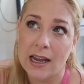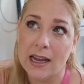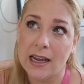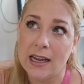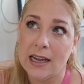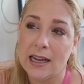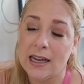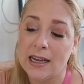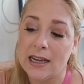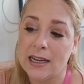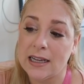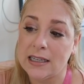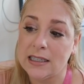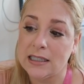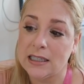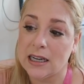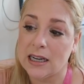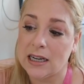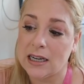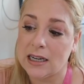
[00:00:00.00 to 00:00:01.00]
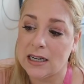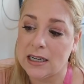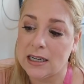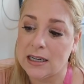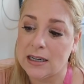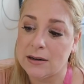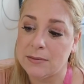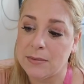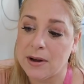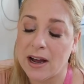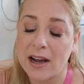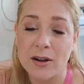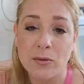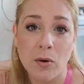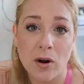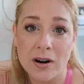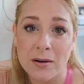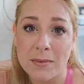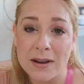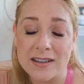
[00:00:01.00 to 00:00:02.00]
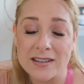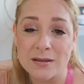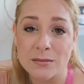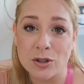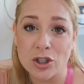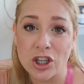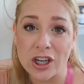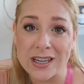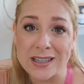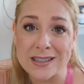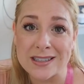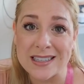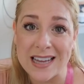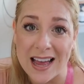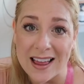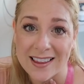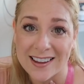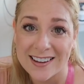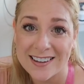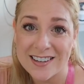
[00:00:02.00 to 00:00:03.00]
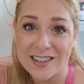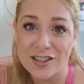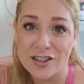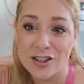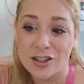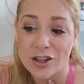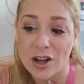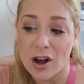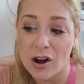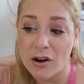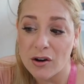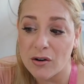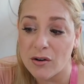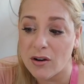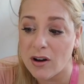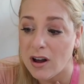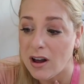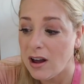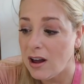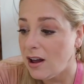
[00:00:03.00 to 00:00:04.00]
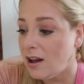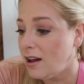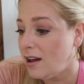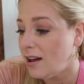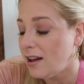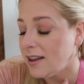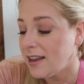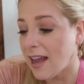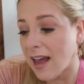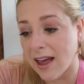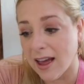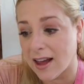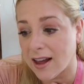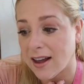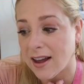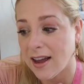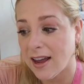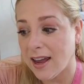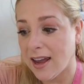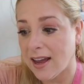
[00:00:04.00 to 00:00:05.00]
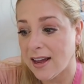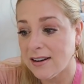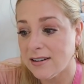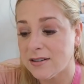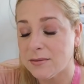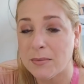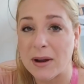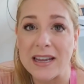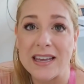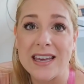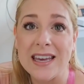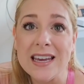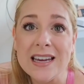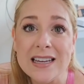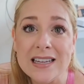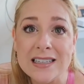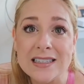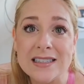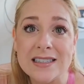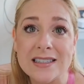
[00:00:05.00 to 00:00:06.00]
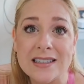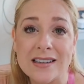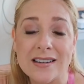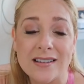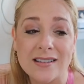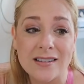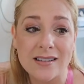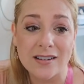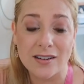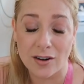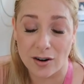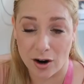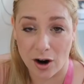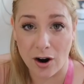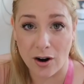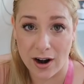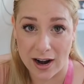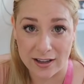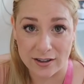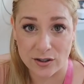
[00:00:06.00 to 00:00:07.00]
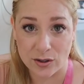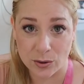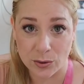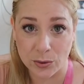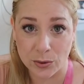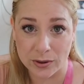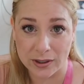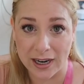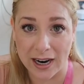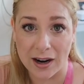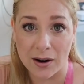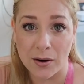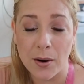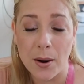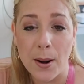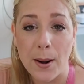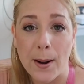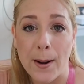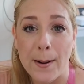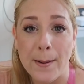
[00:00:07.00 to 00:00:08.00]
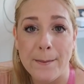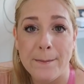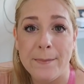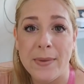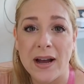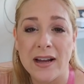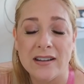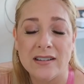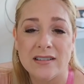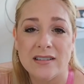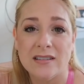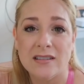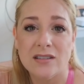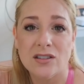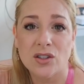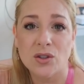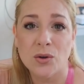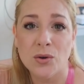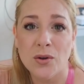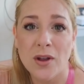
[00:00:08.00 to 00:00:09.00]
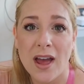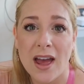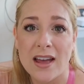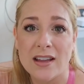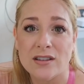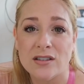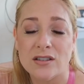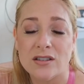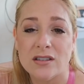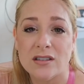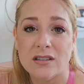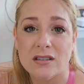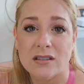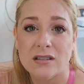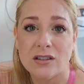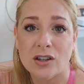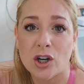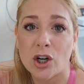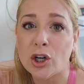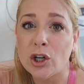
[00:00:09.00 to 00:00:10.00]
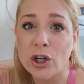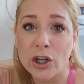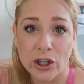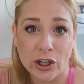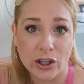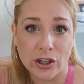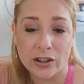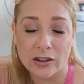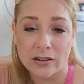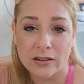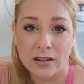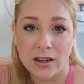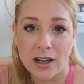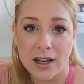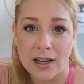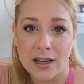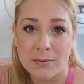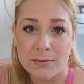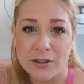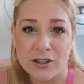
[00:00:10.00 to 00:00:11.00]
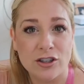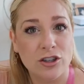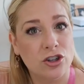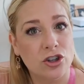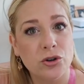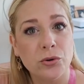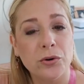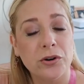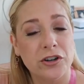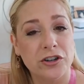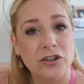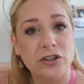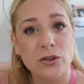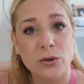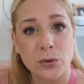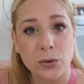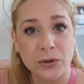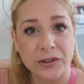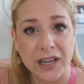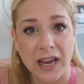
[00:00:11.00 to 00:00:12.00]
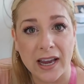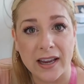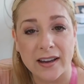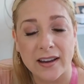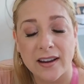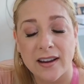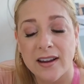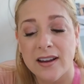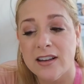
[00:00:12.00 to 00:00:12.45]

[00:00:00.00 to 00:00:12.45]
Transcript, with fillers: and um, I want to make some chicken salad. So yeah, and my kids are at school now, but school ends earlier. Um, it's a shorter school day,